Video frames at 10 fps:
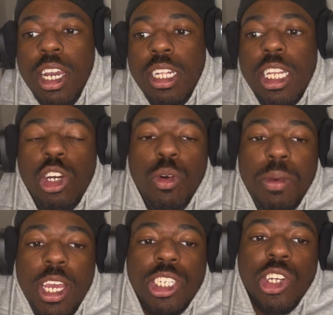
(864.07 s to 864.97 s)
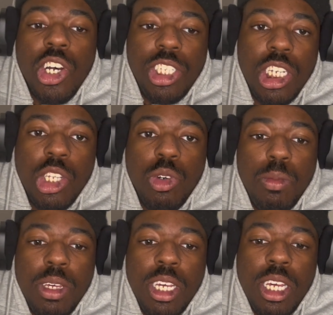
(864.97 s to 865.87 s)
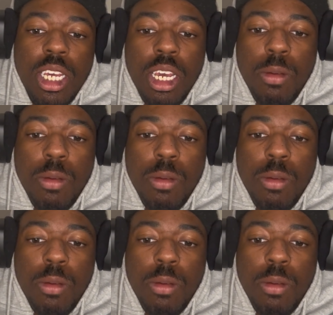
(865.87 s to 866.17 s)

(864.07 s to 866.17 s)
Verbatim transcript: and then they're gonna be exhausted a little bit,